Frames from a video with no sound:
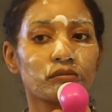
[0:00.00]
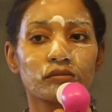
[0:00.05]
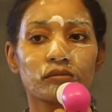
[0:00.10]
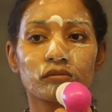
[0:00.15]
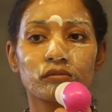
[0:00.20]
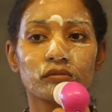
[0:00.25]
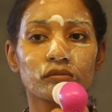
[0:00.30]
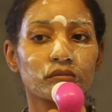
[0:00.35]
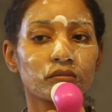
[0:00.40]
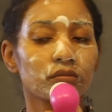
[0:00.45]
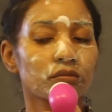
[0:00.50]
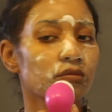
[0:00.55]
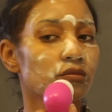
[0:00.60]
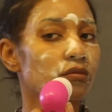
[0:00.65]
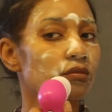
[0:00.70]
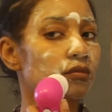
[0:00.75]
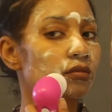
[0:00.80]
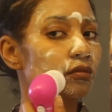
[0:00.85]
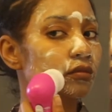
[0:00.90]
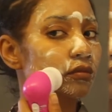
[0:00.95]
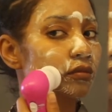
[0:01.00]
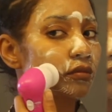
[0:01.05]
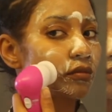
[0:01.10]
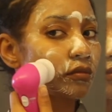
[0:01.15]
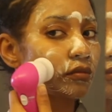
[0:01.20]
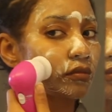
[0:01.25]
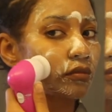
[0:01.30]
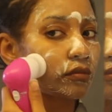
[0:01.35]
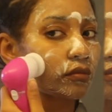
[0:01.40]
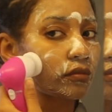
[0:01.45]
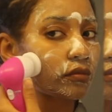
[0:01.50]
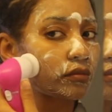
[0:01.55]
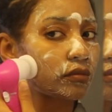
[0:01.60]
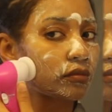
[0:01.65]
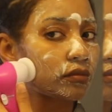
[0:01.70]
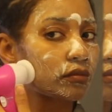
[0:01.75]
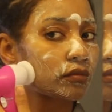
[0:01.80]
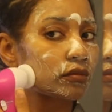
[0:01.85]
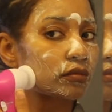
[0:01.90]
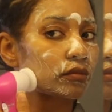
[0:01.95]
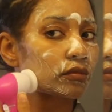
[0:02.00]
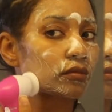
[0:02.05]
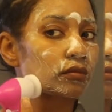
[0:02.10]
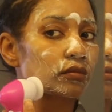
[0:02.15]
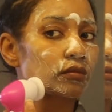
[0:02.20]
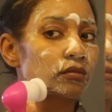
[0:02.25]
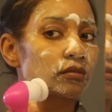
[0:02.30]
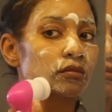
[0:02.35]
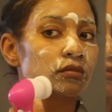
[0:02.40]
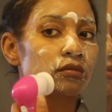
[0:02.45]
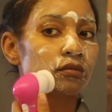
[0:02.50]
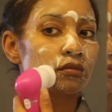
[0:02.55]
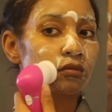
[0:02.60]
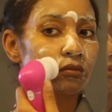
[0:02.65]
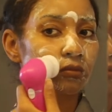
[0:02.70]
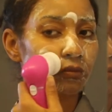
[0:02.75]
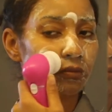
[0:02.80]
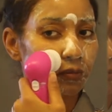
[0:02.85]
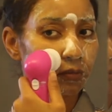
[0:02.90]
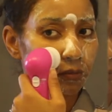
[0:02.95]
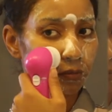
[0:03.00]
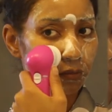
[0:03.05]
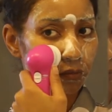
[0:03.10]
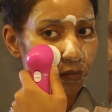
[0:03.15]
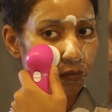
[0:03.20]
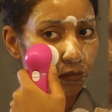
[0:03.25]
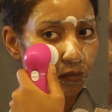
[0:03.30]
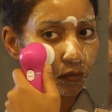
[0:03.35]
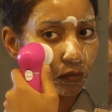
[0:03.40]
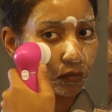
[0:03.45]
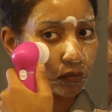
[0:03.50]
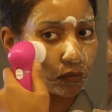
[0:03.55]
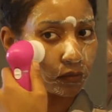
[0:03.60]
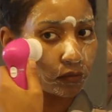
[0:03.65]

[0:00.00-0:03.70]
No one is speaking in this clip.